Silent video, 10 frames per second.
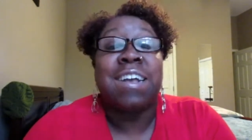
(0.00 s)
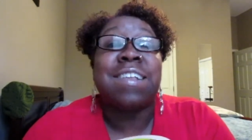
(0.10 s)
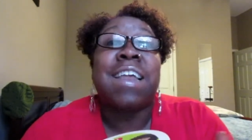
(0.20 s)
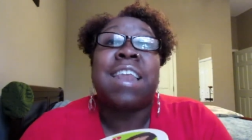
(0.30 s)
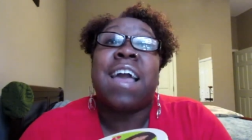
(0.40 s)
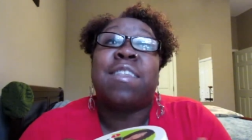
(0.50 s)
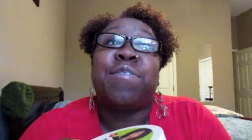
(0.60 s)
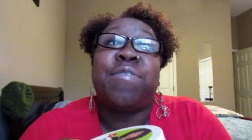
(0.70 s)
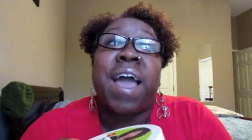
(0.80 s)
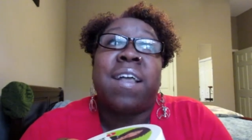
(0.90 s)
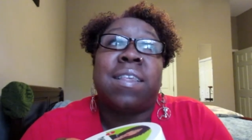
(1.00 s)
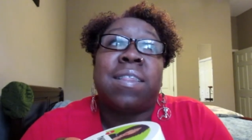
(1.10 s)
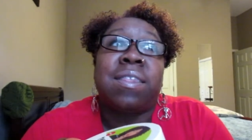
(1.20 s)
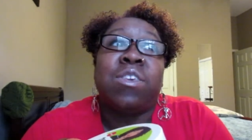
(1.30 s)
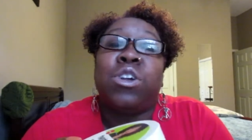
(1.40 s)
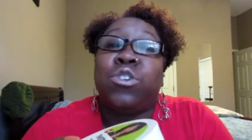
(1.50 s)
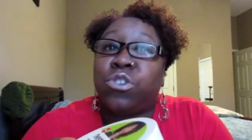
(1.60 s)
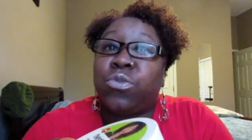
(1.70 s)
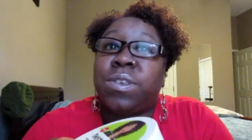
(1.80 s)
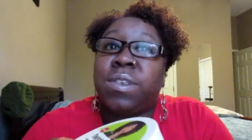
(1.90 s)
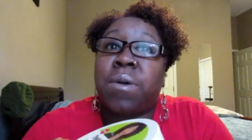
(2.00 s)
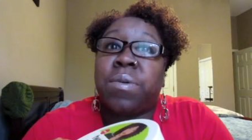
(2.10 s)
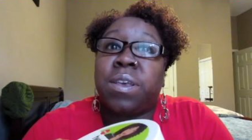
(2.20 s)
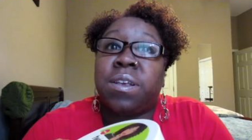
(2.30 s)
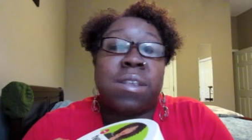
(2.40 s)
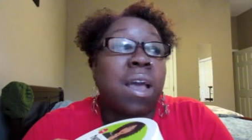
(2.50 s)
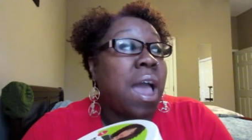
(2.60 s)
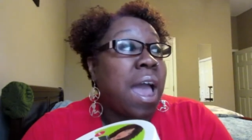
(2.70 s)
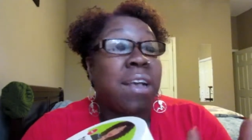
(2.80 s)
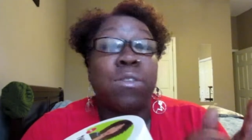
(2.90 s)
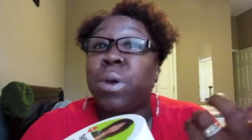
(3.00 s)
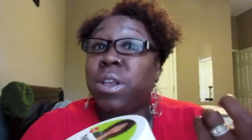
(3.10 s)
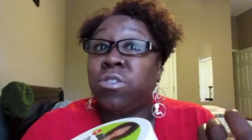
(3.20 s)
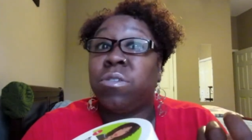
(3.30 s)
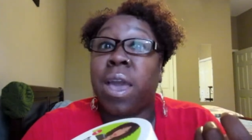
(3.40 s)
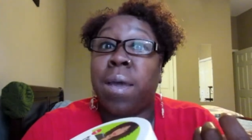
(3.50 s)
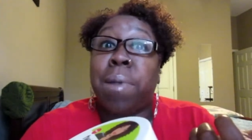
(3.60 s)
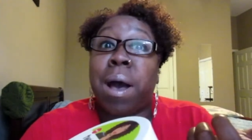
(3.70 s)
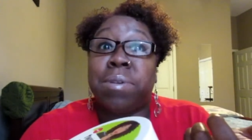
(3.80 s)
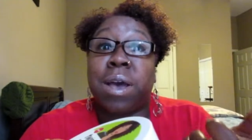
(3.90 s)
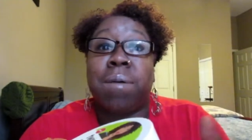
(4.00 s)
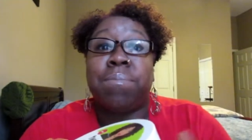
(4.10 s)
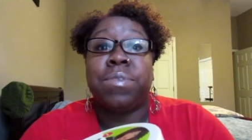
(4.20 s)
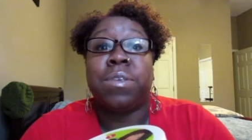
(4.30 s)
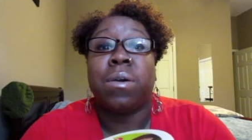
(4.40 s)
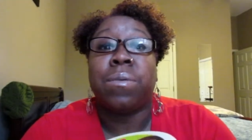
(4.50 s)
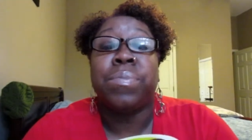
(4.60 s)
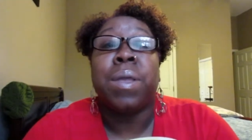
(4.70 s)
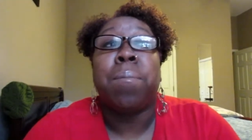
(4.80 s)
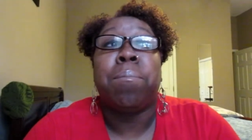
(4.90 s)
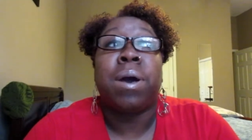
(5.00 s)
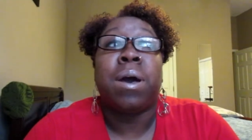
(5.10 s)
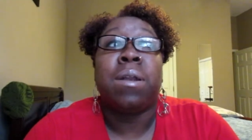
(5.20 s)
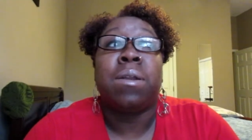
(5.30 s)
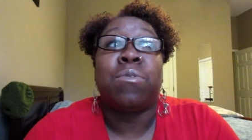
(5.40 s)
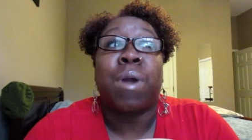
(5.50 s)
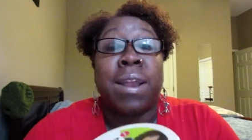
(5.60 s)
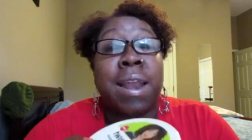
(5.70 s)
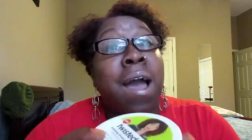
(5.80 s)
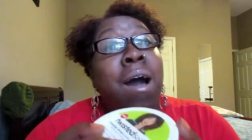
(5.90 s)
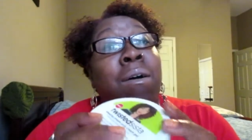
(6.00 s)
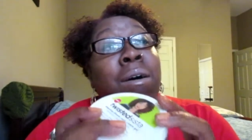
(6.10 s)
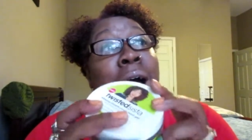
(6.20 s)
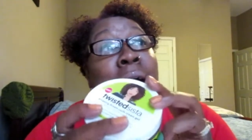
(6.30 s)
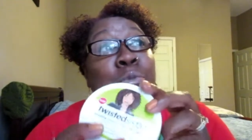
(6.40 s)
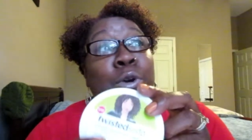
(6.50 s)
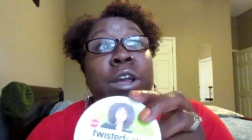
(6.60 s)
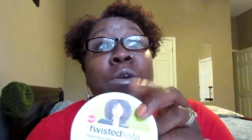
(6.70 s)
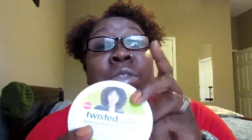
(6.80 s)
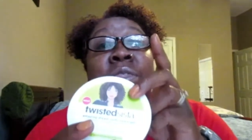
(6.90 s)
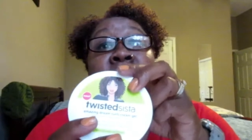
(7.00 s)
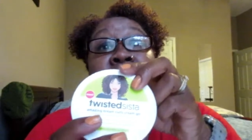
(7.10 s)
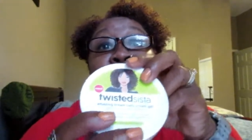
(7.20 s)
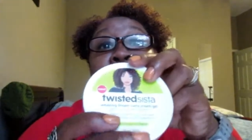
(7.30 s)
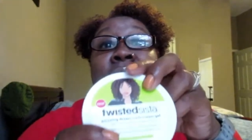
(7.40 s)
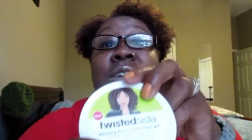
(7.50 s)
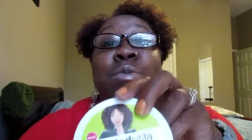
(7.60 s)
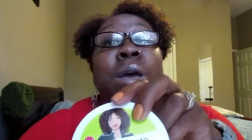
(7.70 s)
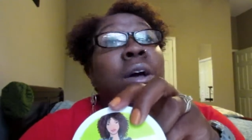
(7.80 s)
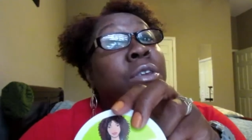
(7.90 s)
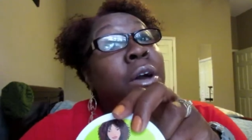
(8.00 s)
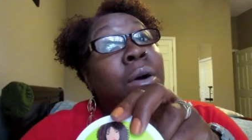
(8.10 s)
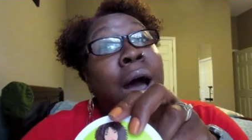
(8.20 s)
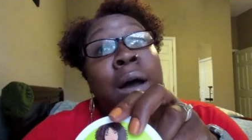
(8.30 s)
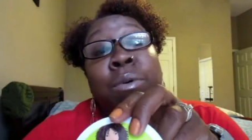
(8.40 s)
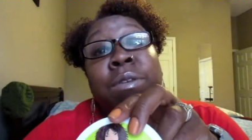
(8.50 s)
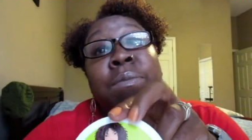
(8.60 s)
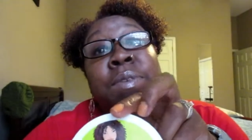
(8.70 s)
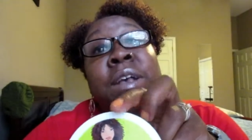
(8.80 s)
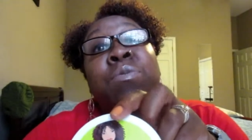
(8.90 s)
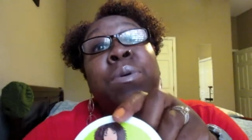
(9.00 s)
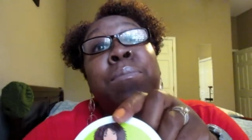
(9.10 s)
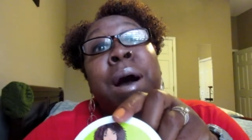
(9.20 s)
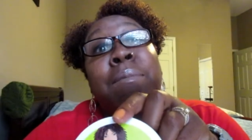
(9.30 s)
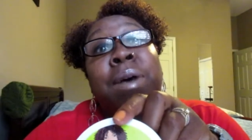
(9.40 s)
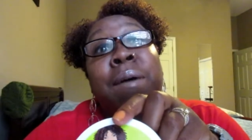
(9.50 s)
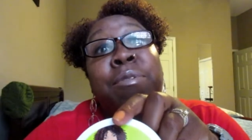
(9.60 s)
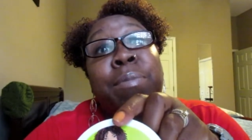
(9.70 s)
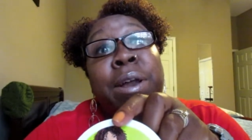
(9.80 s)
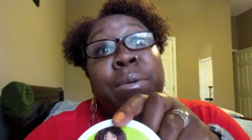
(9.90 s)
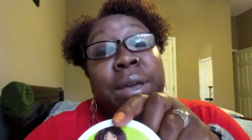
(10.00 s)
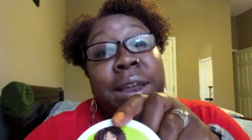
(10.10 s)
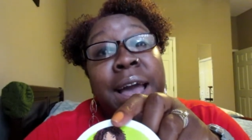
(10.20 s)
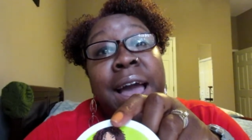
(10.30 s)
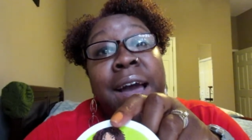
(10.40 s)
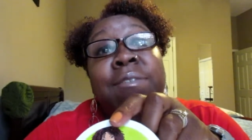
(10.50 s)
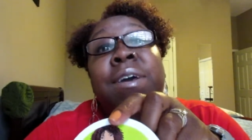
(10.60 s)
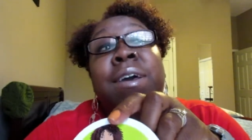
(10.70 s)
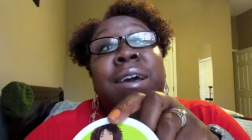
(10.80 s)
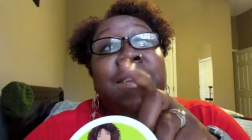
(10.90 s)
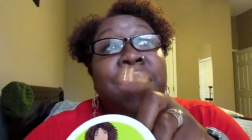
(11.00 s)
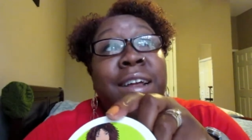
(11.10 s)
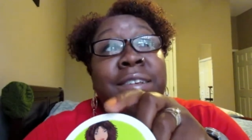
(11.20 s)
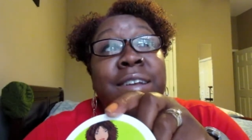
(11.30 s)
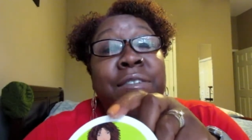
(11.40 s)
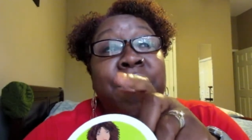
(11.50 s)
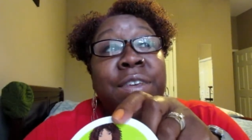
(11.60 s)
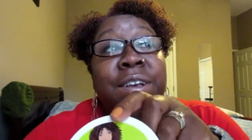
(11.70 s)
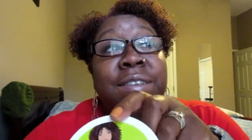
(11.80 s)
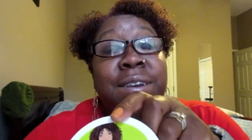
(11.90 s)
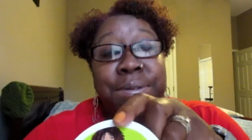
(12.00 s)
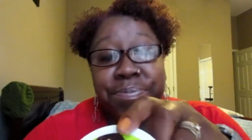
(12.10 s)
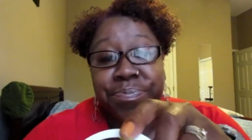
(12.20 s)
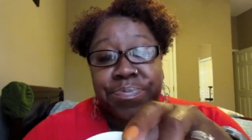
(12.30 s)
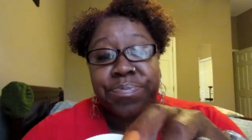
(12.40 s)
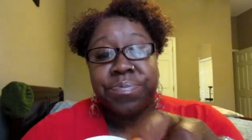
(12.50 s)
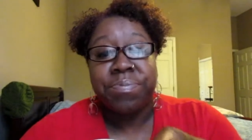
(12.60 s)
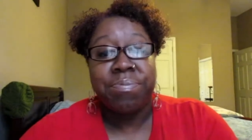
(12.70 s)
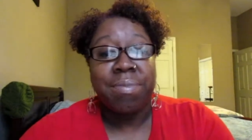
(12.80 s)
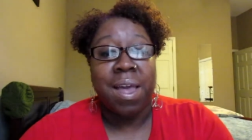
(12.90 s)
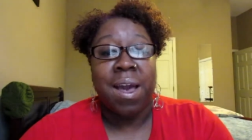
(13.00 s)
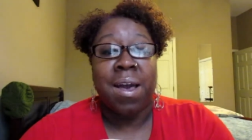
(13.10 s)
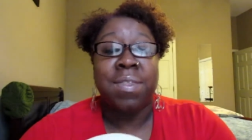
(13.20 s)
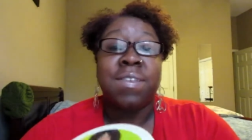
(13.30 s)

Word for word: because I like the fact that you can do a twist out with this as well as you can mop top. So, but right now I'm working with this product because we all know I was obsessed with mop top for about a week and a half until I discovered this. Uh,